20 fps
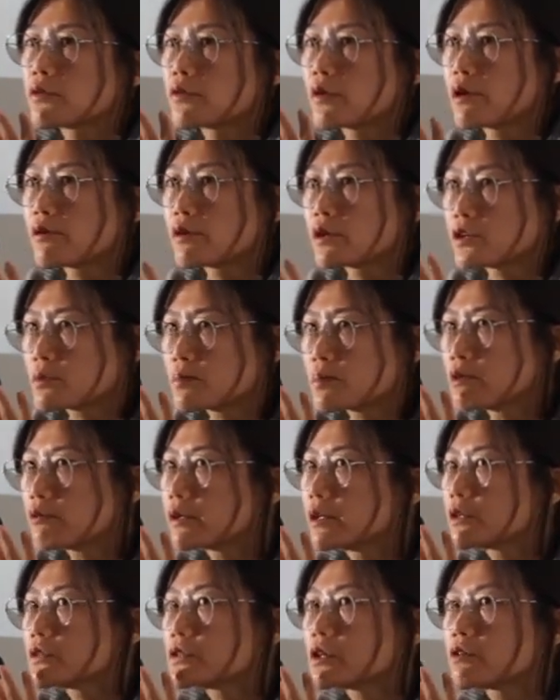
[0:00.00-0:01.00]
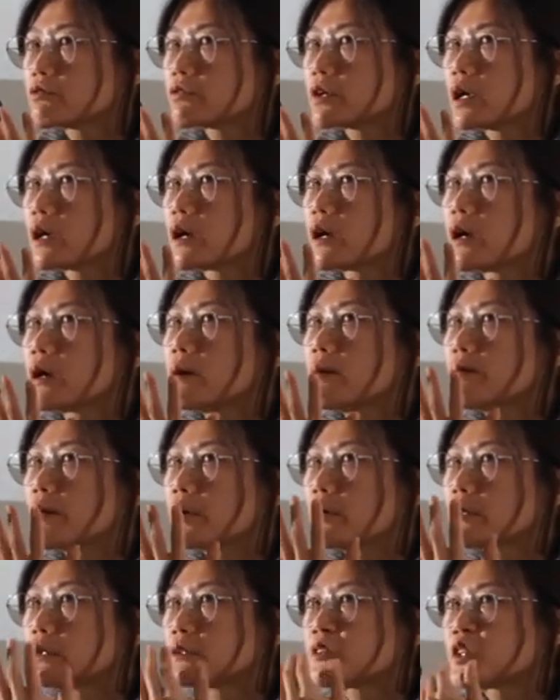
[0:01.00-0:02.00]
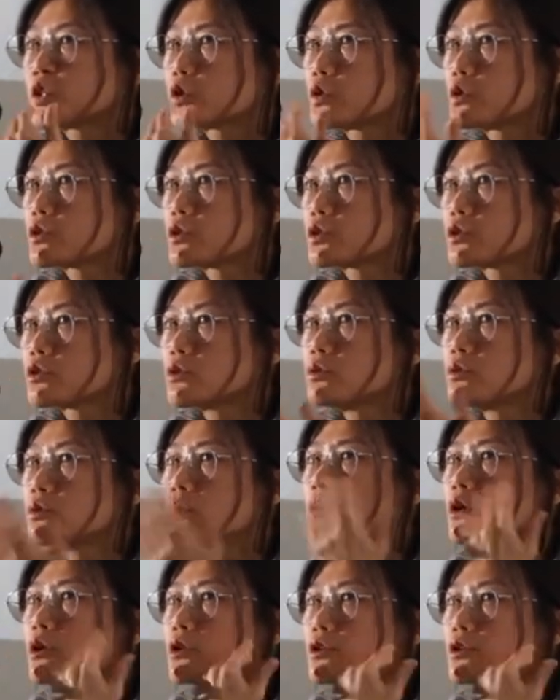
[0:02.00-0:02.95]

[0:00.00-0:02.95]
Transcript: their experience of care, but also to